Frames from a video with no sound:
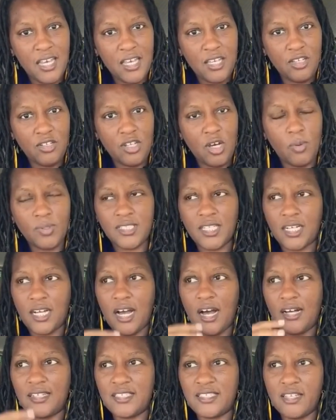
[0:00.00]
It's a
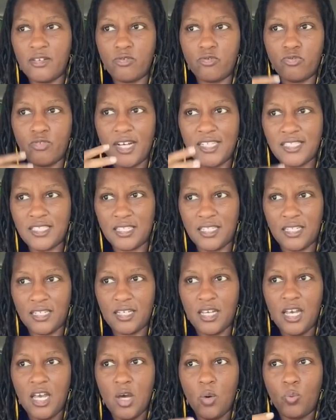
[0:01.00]
constant wrestling.
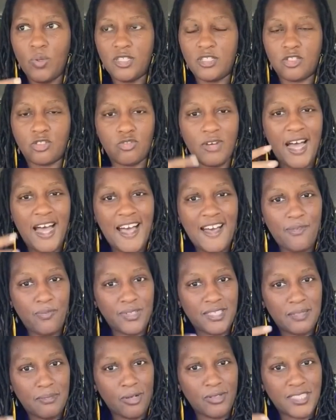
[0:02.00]
We strive
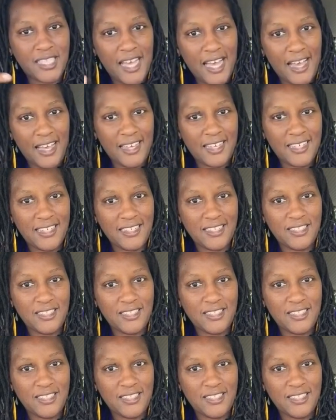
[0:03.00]
with the Most High.